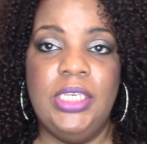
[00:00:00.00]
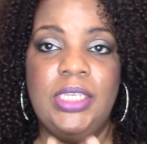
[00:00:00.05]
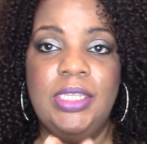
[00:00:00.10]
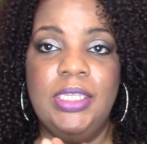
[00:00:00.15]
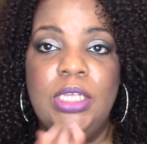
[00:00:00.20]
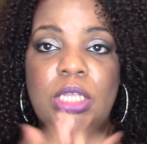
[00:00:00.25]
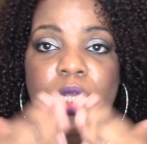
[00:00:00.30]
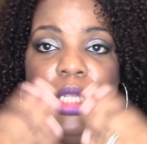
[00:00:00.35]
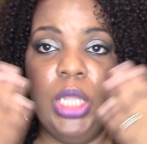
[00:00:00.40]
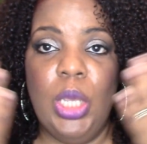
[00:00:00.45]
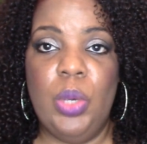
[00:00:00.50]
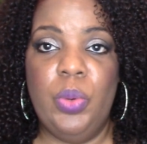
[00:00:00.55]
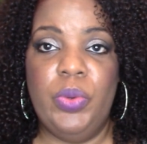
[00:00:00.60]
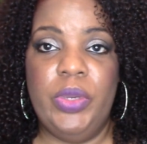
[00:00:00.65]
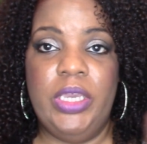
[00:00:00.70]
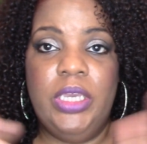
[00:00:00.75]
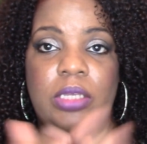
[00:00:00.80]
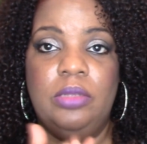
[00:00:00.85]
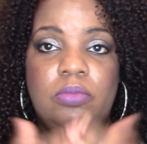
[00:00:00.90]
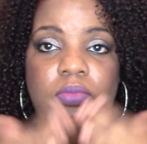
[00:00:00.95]

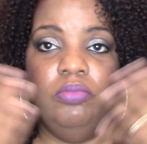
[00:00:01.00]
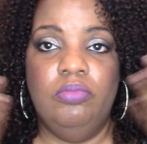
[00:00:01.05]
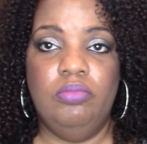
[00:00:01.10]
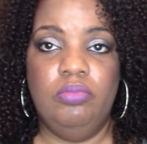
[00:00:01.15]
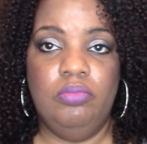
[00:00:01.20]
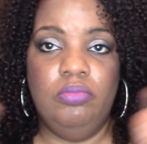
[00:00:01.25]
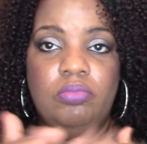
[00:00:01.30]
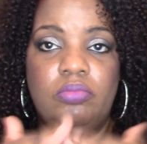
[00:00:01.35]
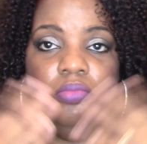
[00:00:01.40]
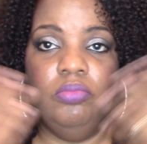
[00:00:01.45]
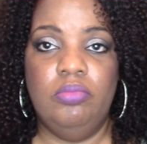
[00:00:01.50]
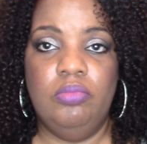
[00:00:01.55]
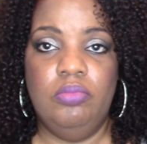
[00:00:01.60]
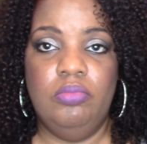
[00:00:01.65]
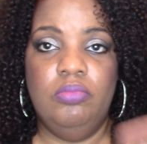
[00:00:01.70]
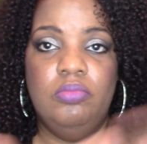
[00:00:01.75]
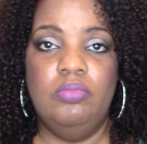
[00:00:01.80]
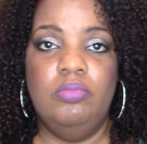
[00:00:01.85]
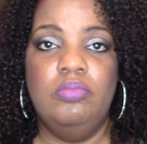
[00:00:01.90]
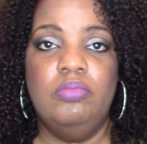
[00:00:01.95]
glowing.
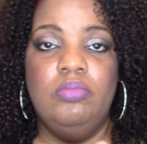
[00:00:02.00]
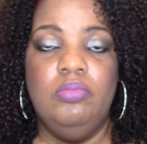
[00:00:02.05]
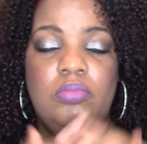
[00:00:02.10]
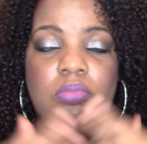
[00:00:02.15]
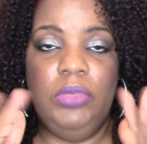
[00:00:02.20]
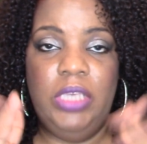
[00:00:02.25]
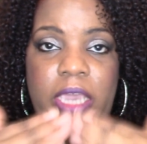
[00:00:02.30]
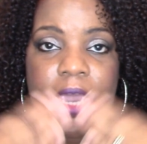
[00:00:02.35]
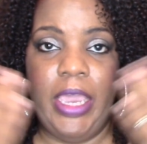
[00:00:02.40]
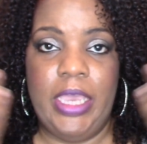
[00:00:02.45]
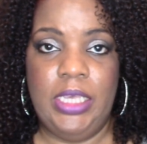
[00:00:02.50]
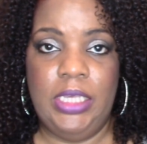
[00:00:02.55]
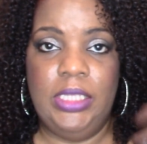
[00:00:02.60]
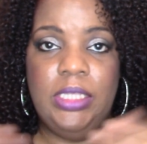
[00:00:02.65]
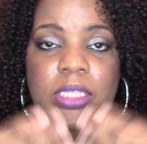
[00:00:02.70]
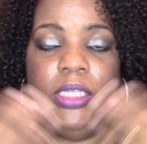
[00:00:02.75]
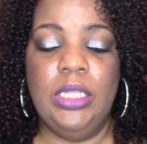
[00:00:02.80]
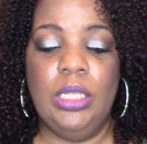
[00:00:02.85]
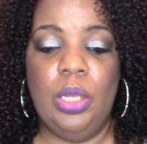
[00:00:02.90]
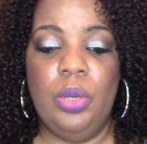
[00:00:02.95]
Yeah, it's
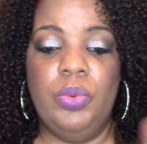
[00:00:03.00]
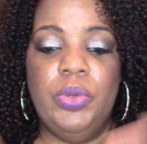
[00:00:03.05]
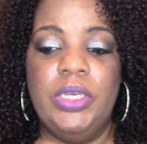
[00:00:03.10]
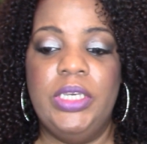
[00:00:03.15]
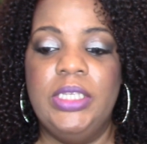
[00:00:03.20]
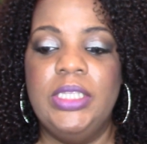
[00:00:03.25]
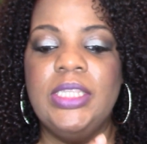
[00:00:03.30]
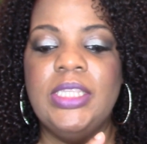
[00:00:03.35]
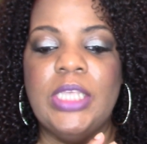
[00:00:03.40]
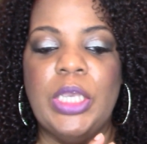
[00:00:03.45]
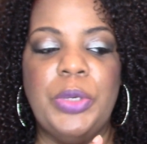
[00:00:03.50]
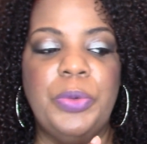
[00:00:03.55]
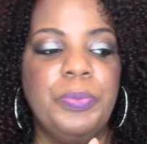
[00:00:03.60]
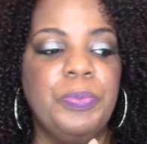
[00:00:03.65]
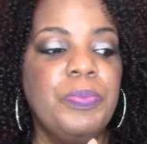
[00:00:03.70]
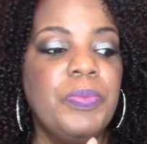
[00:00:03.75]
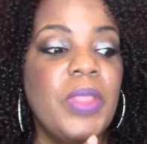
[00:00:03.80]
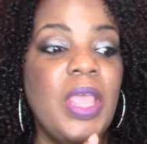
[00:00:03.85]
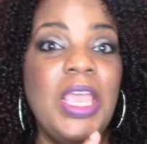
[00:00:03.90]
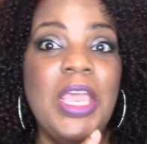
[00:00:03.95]
glowing. So,
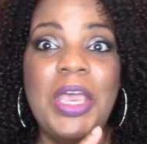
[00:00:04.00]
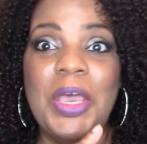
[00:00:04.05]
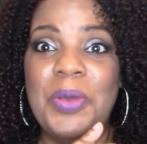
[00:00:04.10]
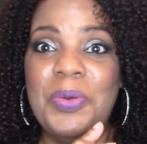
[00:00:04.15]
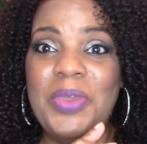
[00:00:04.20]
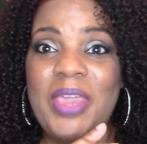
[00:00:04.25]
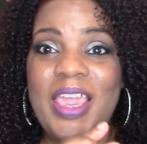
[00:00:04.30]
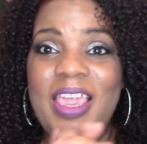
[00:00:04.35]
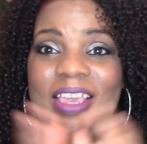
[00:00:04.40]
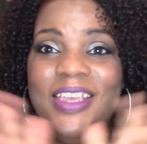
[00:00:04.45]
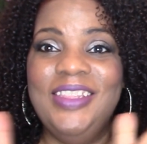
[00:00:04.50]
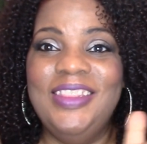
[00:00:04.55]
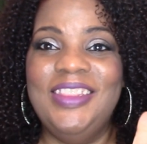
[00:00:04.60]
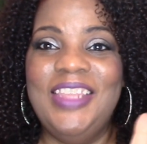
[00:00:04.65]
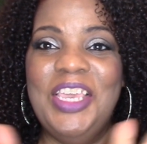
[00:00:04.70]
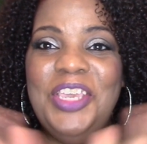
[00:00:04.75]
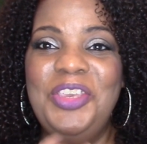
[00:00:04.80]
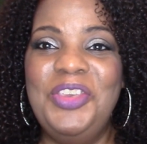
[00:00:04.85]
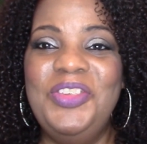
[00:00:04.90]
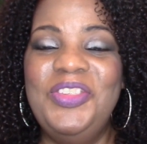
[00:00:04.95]
okay,
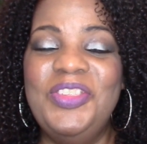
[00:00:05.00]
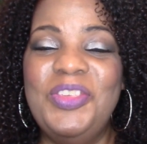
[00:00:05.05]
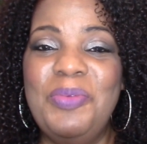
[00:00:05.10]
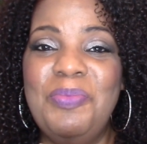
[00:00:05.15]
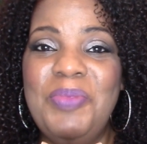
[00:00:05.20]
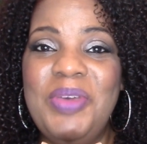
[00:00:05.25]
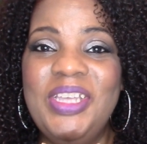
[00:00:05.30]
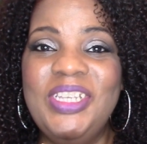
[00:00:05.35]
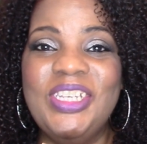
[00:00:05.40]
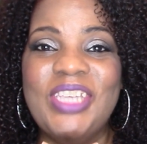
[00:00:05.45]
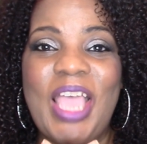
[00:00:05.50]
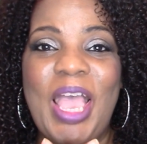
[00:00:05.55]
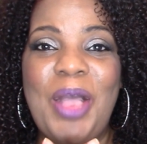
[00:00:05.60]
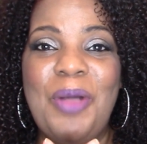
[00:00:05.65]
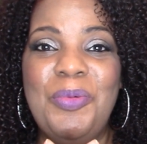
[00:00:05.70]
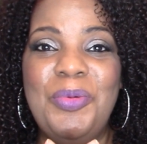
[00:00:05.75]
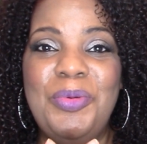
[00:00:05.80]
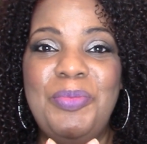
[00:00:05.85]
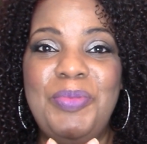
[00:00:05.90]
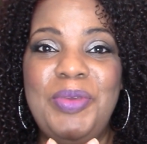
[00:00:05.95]
thank you so much. I
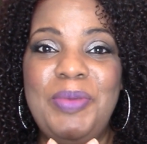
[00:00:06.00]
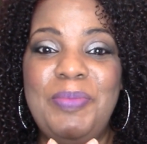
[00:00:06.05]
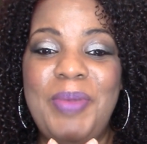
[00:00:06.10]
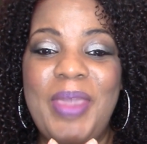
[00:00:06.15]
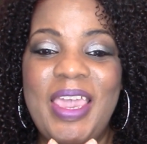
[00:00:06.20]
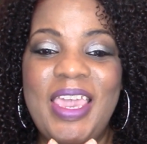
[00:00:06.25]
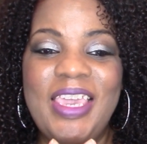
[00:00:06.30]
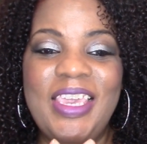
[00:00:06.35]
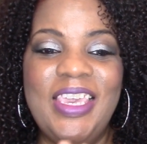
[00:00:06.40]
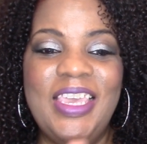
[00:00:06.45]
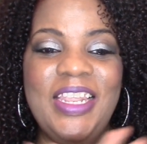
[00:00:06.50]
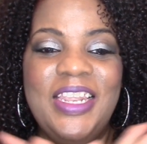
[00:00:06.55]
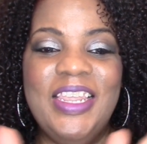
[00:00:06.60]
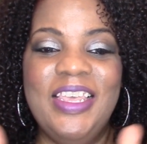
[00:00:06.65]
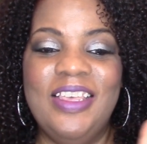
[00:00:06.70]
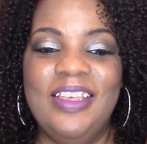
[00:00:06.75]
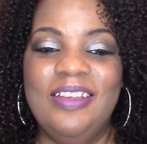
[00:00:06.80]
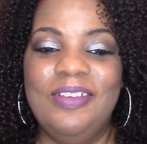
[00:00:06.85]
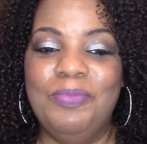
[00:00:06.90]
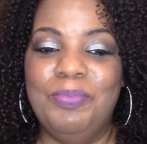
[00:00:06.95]
will be back in
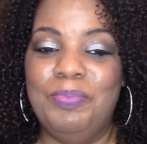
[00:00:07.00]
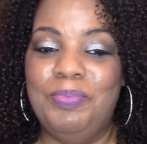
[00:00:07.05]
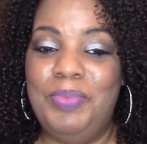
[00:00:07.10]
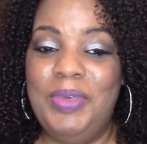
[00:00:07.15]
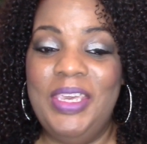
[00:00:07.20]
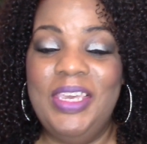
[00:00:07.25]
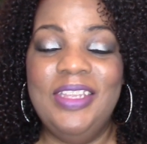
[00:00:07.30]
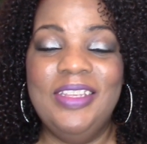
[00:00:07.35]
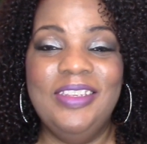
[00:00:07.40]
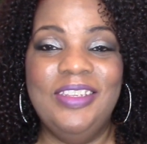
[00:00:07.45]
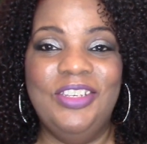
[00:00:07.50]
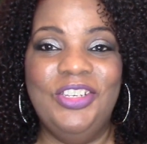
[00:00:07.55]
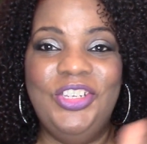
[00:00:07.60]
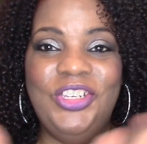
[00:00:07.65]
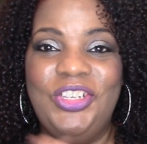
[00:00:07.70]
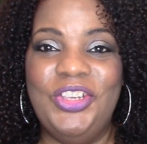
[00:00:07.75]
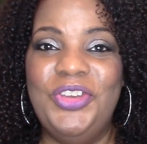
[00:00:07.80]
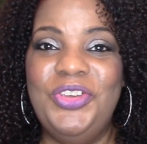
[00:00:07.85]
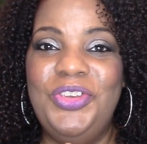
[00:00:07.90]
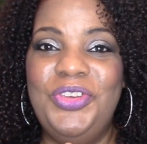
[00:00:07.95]
a bit to
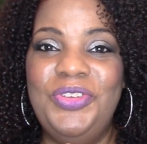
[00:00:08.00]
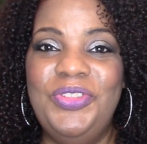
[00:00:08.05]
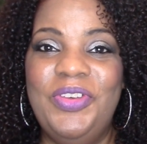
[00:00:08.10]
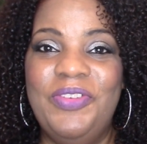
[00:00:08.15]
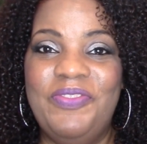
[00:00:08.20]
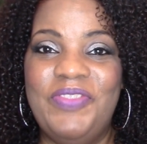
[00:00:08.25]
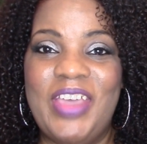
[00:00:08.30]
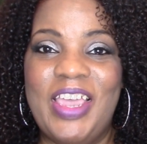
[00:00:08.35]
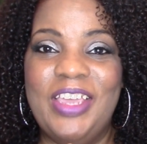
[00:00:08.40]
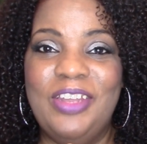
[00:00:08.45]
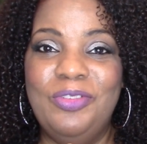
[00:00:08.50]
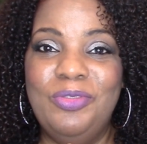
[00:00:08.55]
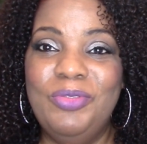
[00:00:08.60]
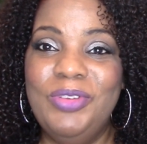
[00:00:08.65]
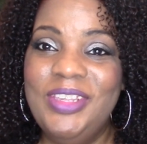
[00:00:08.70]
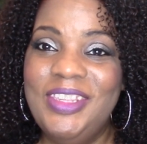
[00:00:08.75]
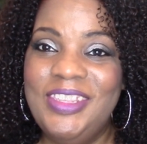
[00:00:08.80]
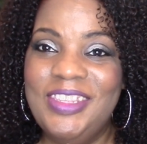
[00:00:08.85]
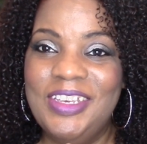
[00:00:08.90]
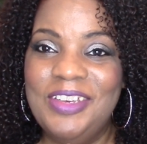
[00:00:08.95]
show you the final
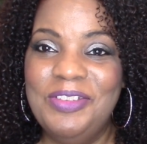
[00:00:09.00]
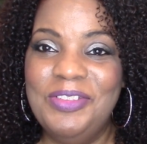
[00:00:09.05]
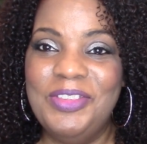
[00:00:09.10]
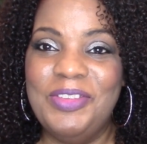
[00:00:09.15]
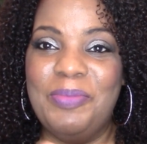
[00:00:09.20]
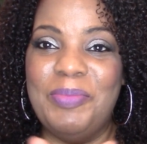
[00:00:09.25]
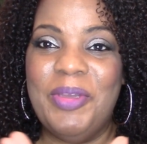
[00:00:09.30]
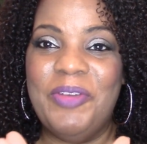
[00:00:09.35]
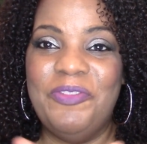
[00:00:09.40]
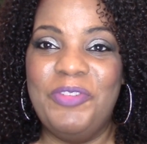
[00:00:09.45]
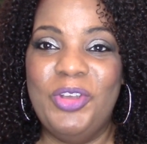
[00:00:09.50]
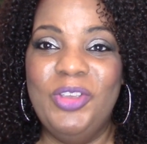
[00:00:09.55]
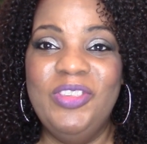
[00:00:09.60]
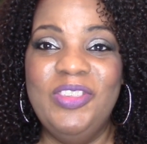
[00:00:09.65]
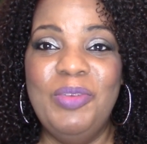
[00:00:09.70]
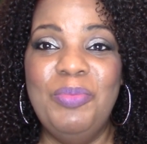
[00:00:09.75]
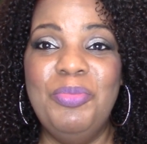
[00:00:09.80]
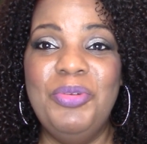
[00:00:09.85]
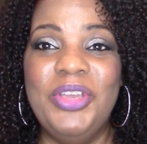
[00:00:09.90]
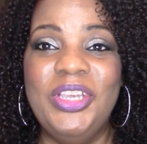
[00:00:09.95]
results of my first
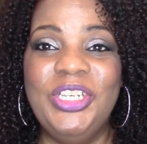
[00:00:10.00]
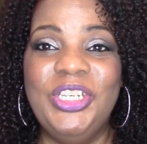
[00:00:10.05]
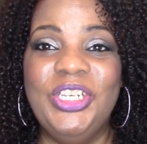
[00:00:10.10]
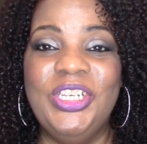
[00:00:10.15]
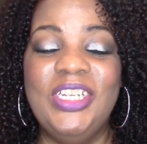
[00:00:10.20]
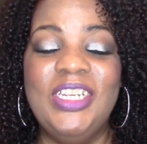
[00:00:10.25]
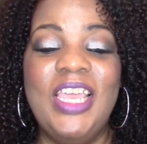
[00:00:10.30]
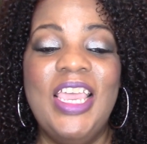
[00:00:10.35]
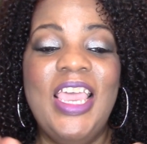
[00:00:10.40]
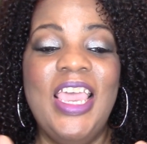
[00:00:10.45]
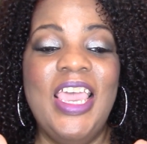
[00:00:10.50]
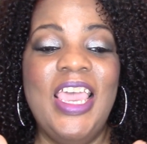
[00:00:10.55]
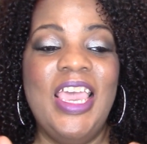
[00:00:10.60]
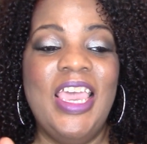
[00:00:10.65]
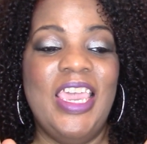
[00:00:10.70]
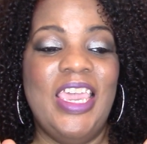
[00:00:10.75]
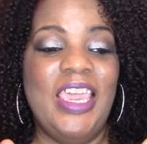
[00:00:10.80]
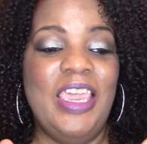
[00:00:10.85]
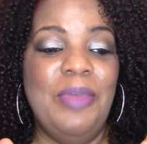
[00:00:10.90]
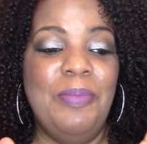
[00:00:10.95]
impression
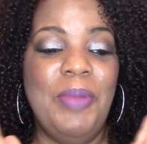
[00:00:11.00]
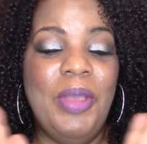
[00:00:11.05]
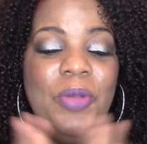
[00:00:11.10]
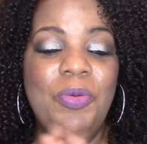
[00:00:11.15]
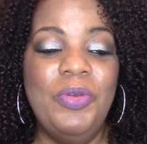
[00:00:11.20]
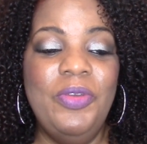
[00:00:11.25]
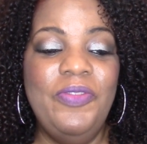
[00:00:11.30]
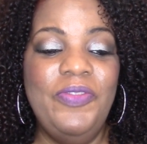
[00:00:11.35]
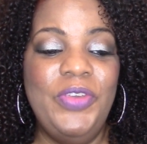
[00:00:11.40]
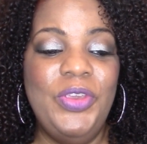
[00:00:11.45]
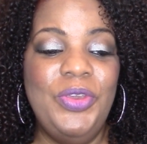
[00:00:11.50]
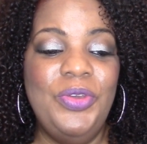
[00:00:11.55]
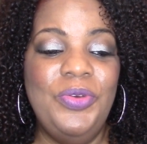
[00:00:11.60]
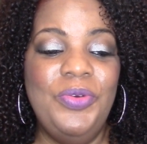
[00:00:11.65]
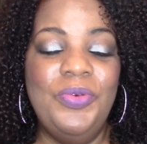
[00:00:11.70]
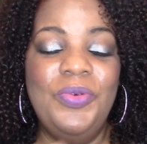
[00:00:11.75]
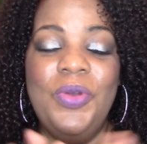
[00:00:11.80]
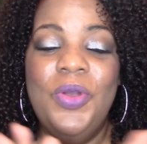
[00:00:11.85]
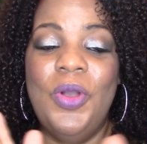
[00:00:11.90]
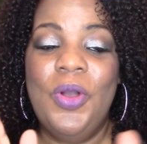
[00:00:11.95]
and my
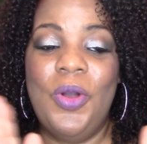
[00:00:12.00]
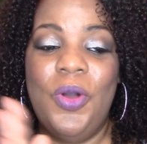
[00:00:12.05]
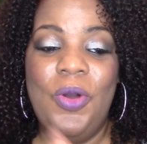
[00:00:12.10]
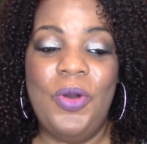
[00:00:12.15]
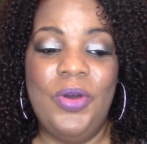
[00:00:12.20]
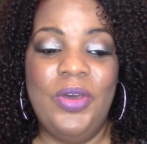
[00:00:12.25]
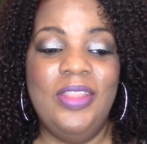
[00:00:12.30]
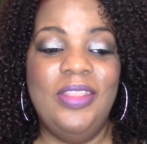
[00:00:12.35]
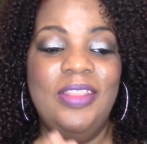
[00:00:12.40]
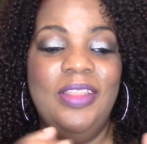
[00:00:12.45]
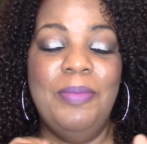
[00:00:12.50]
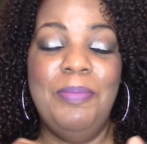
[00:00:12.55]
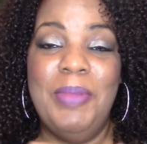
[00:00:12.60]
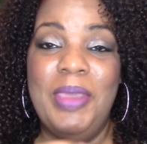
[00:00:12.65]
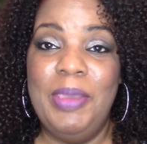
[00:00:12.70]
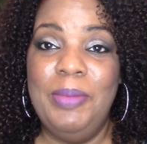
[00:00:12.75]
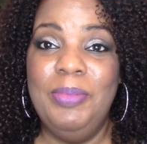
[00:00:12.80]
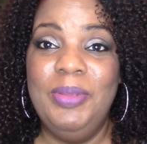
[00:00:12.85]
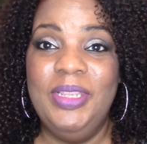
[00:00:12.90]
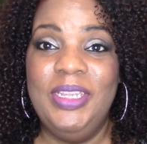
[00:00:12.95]
review on the
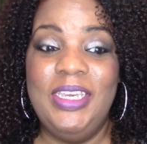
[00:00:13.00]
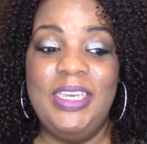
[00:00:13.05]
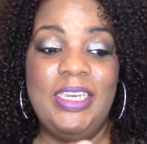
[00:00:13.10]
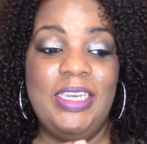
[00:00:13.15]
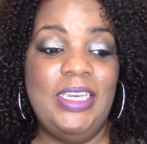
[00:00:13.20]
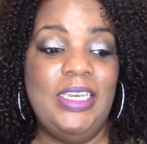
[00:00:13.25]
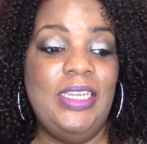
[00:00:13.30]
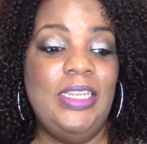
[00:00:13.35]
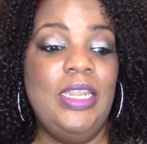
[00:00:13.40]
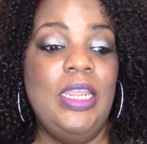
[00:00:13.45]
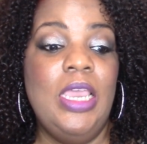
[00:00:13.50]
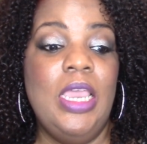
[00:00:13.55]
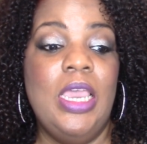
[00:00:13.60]
Maybelline